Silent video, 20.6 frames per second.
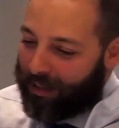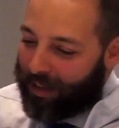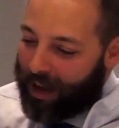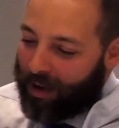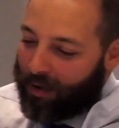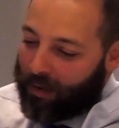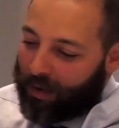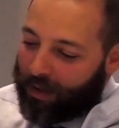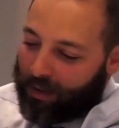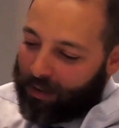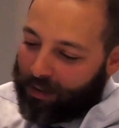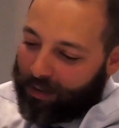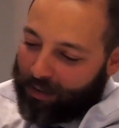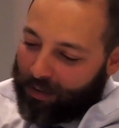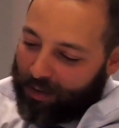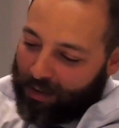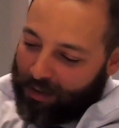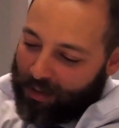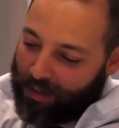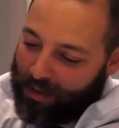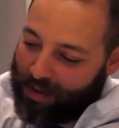allowing
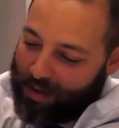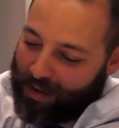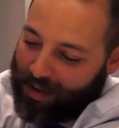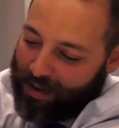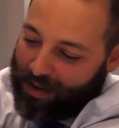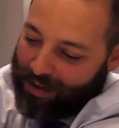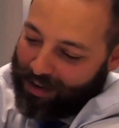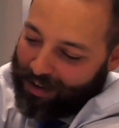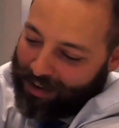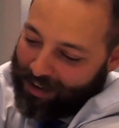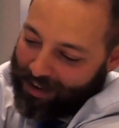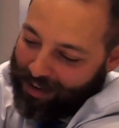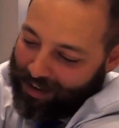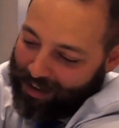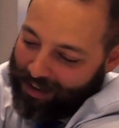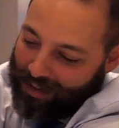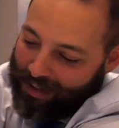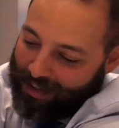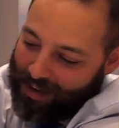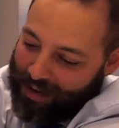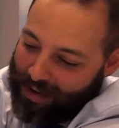
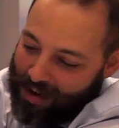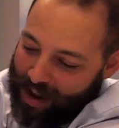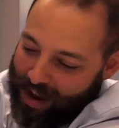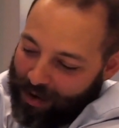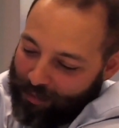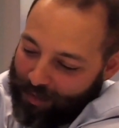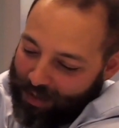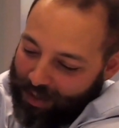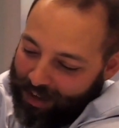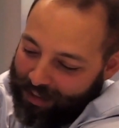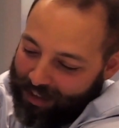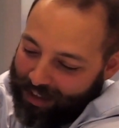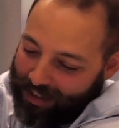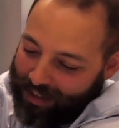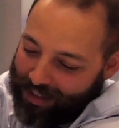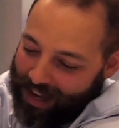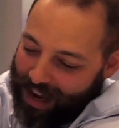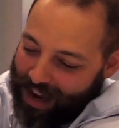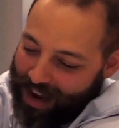the names on these